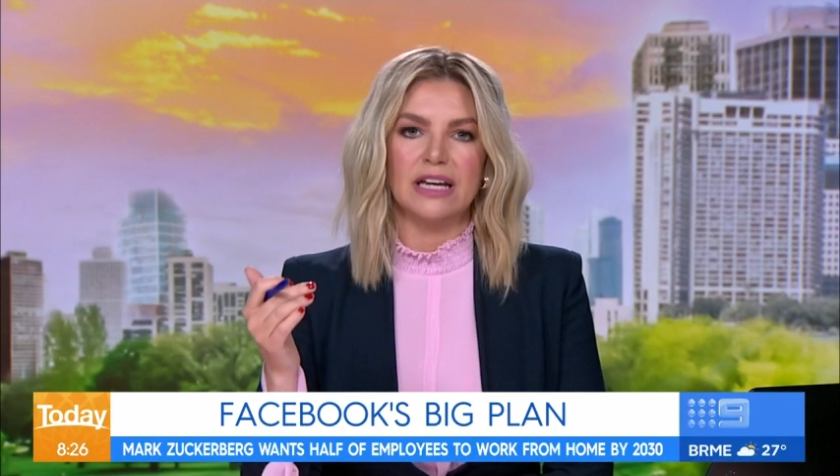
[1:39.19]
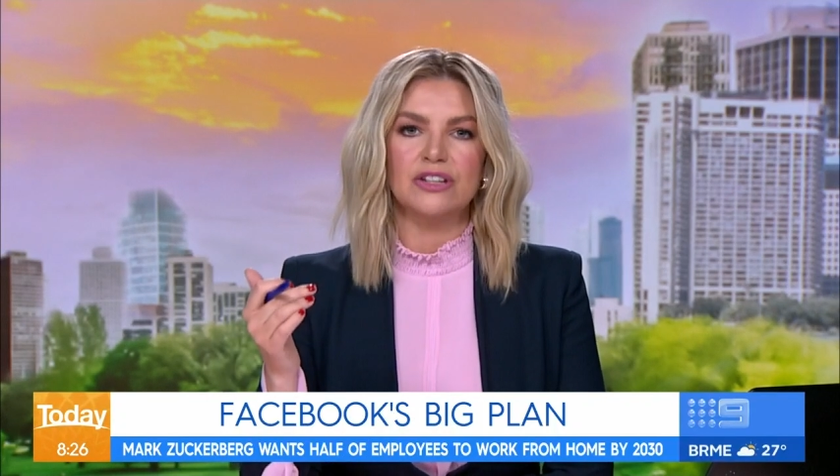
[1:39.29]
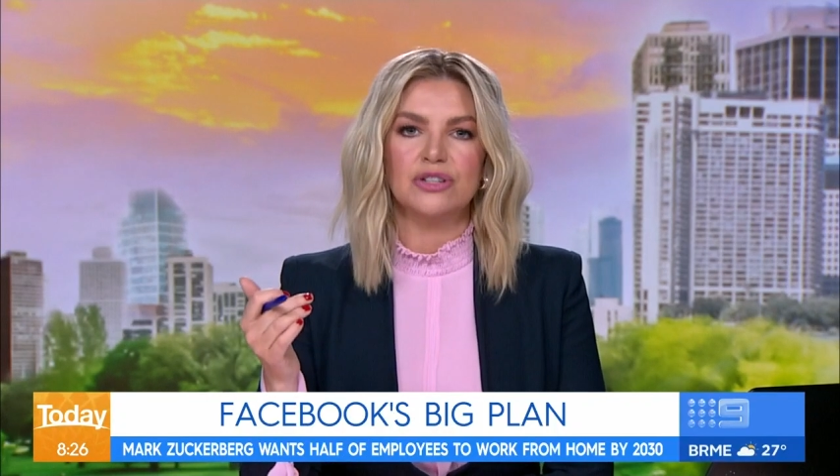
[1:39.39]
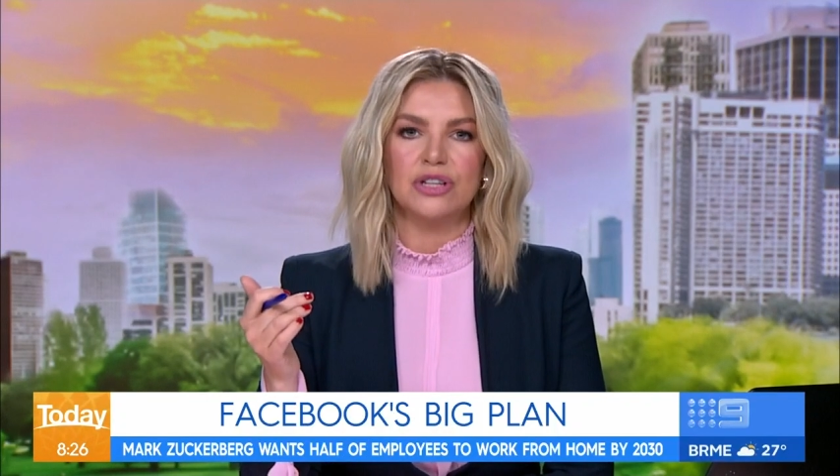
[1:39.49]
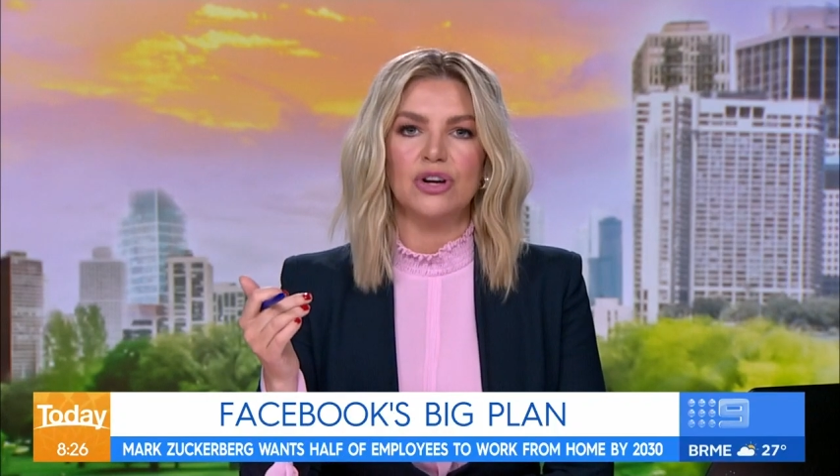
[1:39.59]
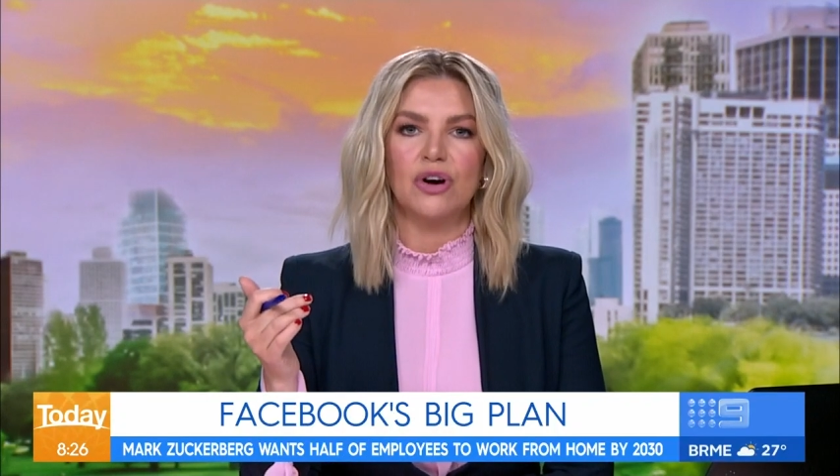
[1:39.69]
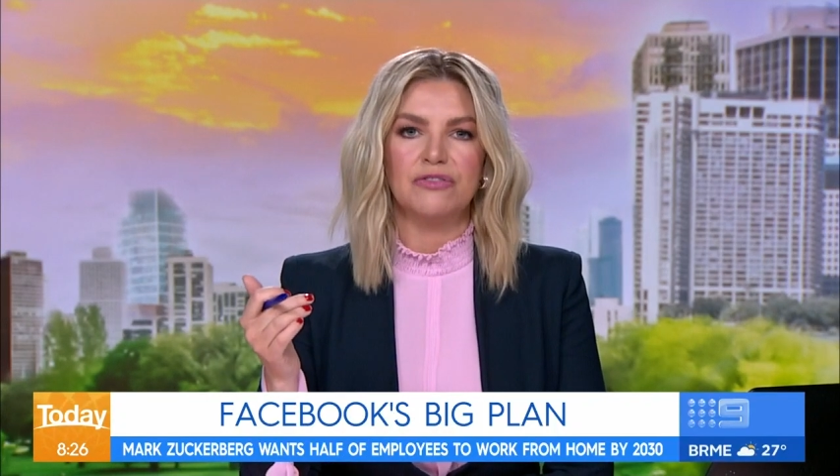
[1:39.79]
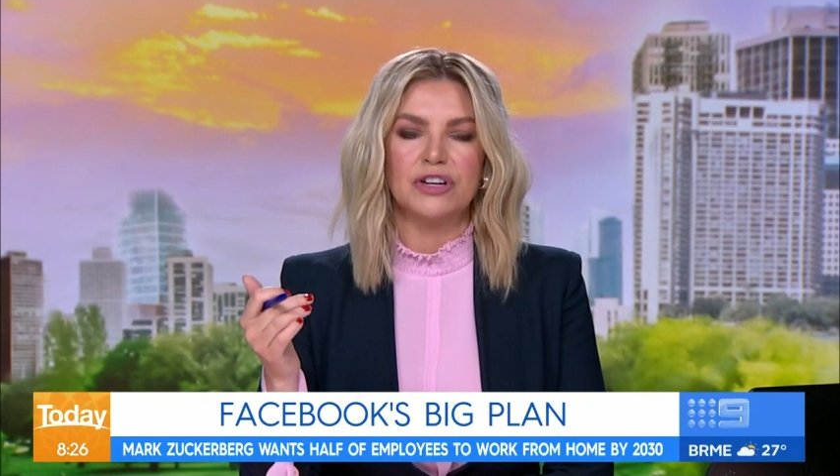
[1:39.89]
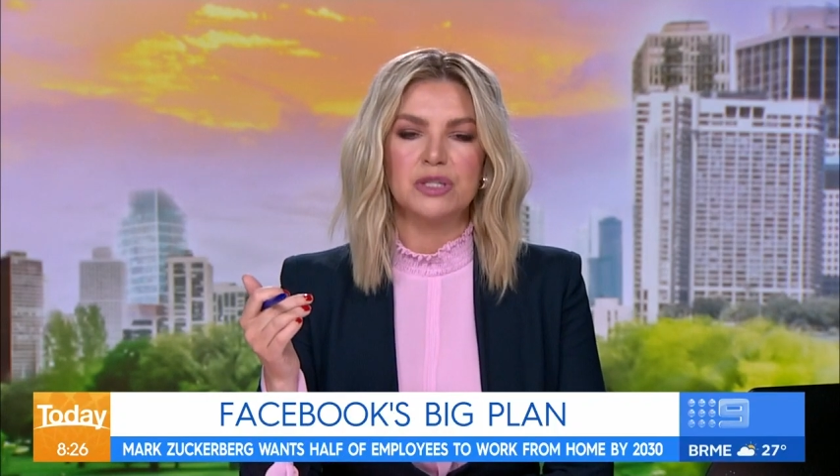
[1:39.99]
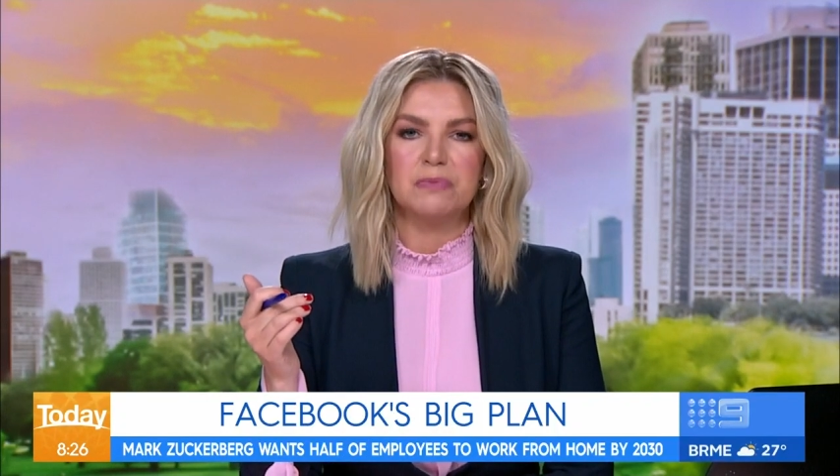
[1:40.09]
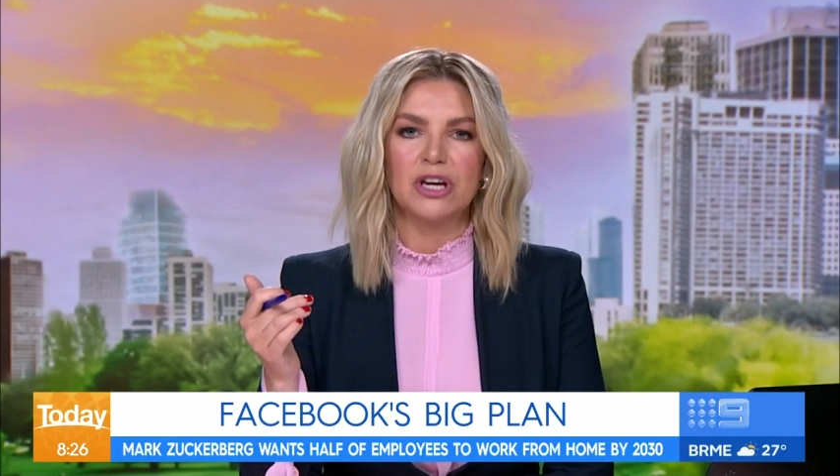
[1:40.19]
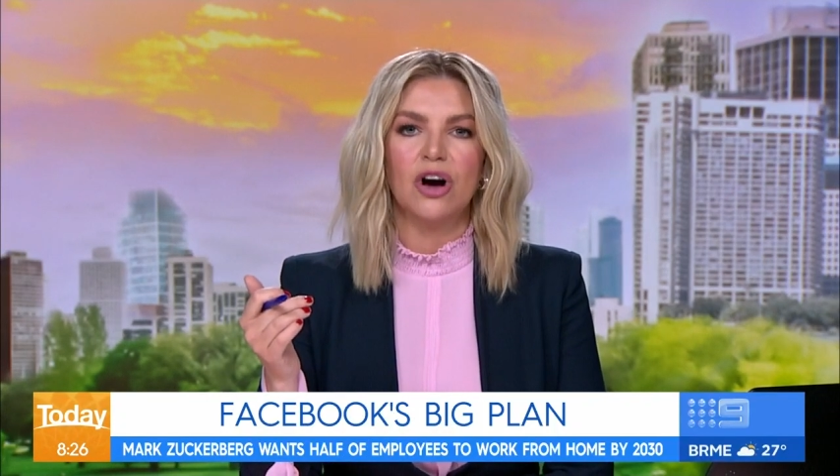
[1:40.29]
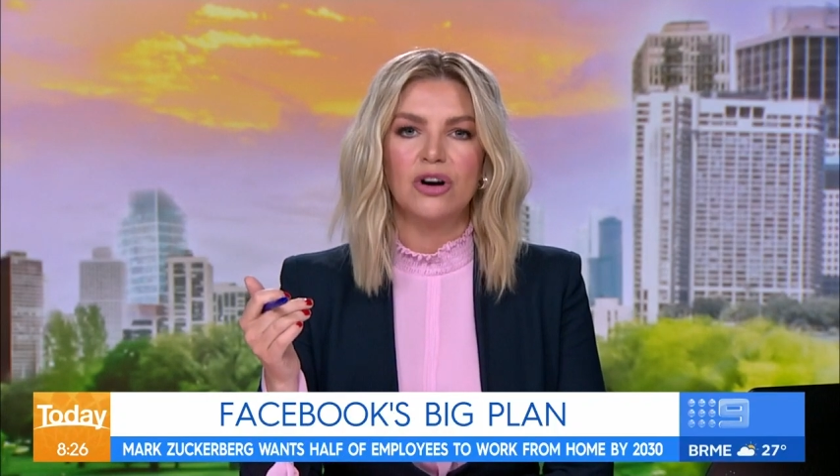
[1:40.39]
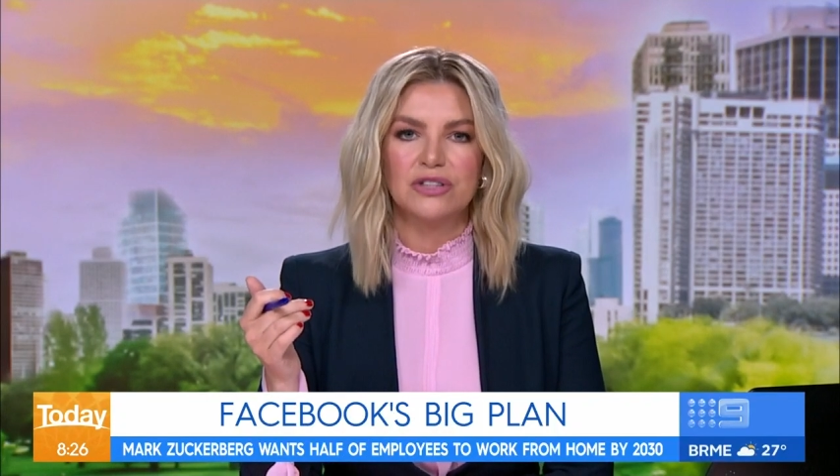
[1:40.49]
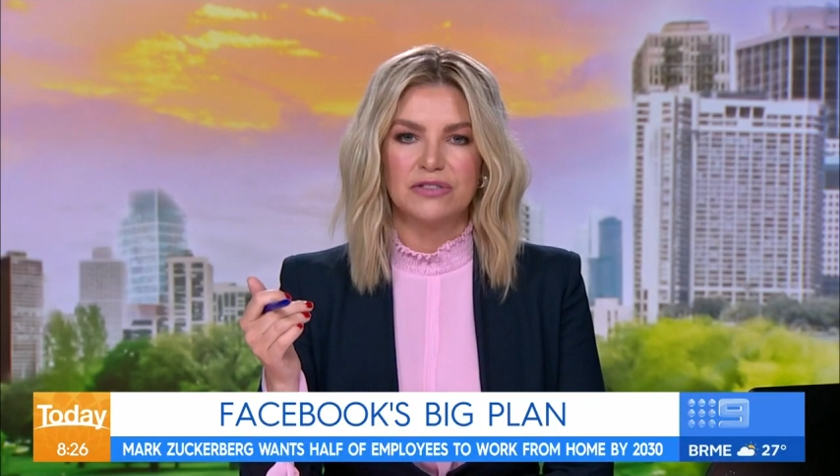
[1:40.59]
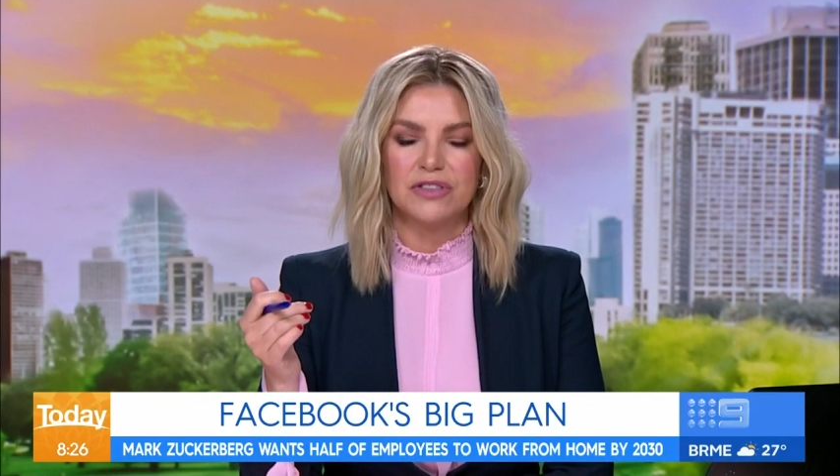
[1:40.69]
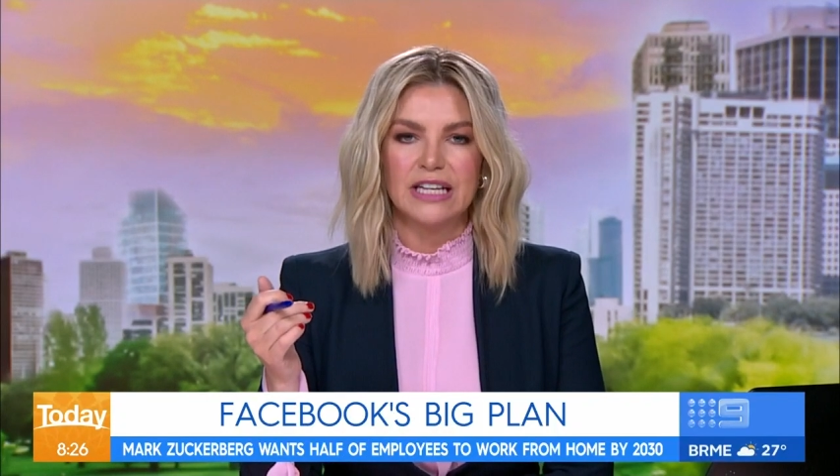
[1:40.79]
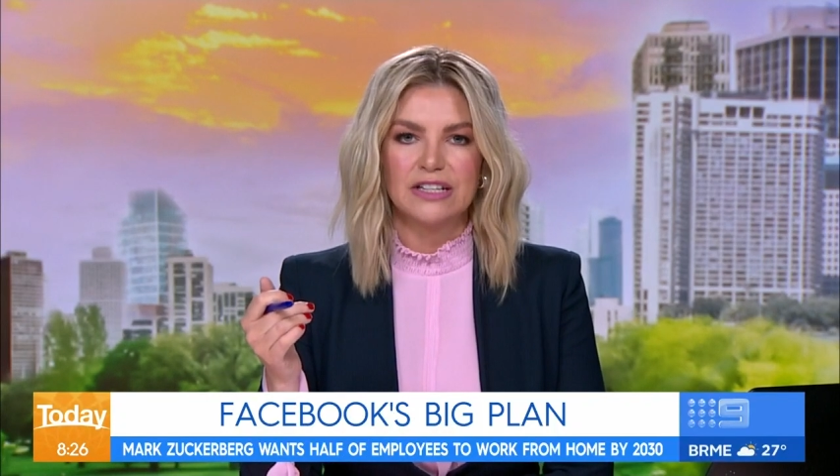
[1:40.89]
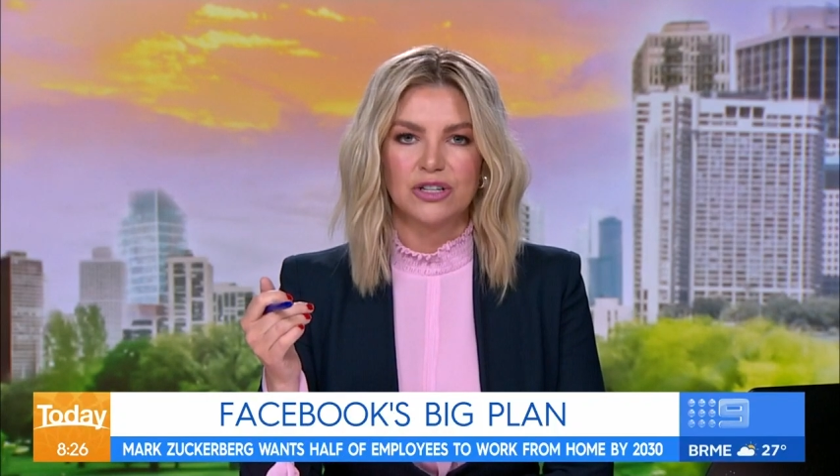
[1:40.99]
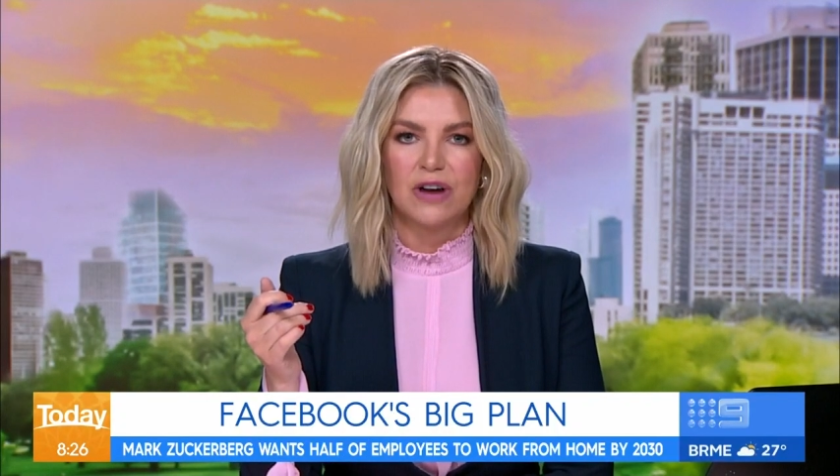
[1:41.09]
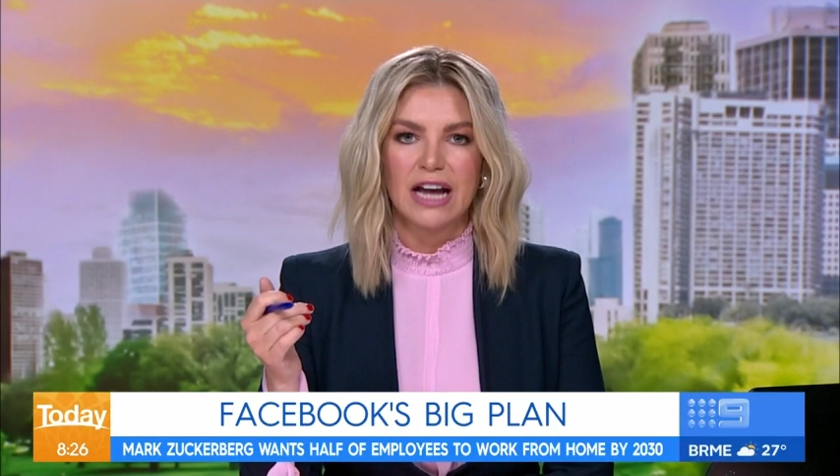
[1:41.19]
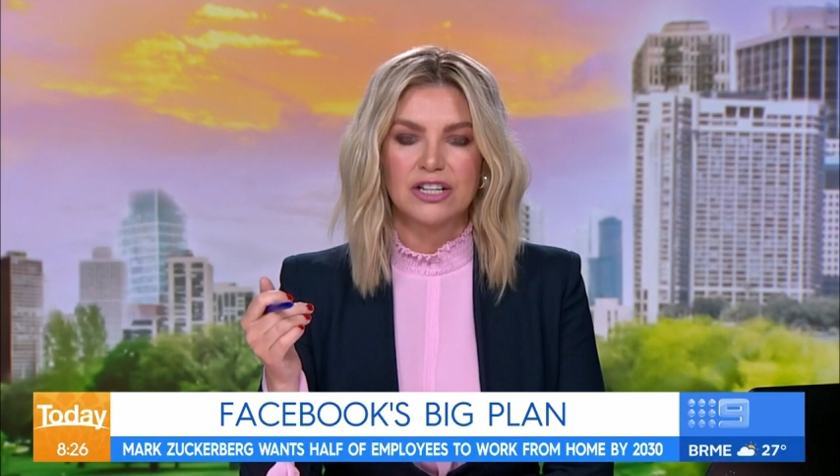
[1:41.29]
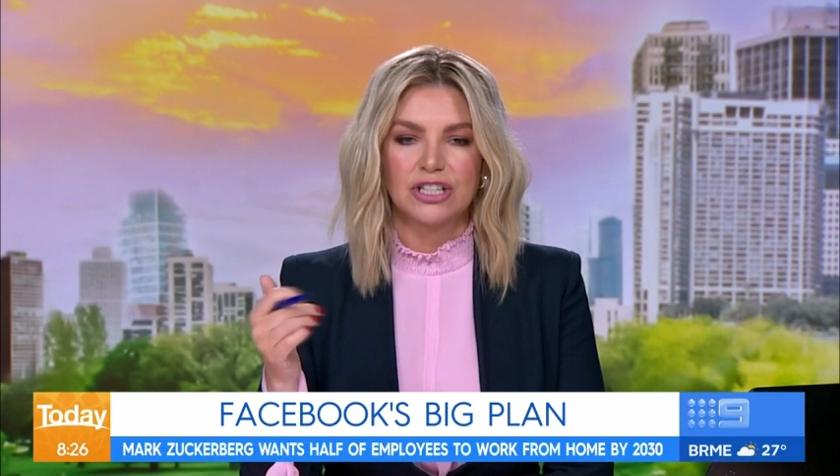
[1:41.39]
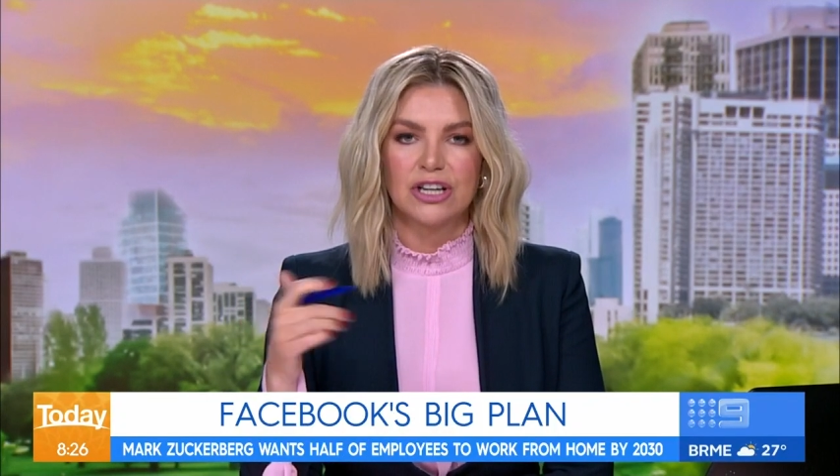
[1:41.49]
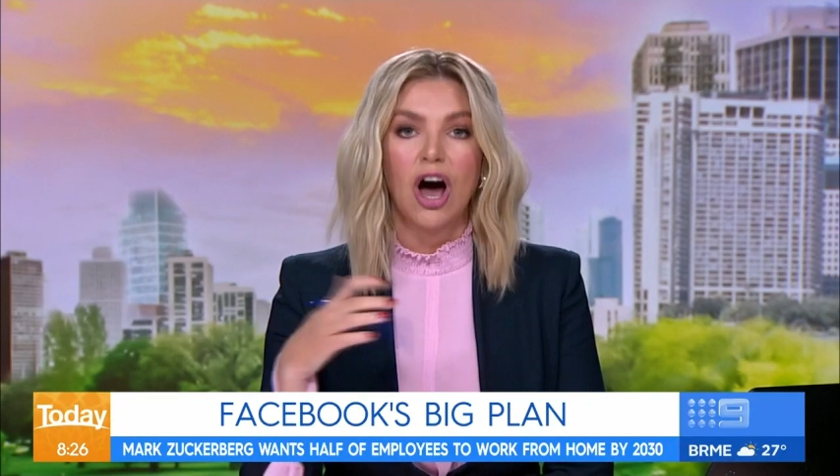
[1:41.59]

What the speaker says: into the office because of the interaction.